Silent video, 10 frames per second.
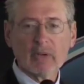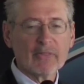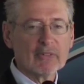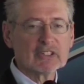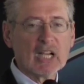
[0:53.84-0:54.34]

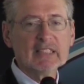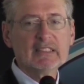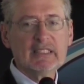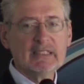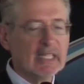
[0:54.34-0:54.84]
whether it's
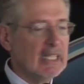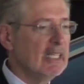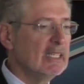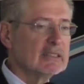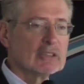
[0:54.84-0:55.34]

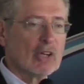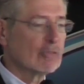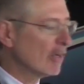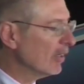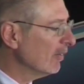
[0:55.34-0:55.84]
ICT,
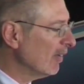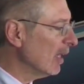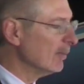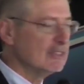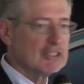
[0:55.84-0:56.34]
software
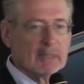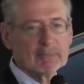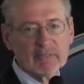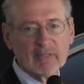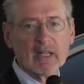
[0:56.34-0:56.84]
development,
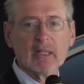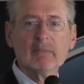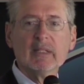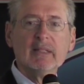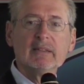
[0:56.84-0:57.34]
chip
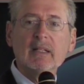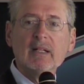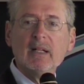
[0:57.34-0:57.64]
development,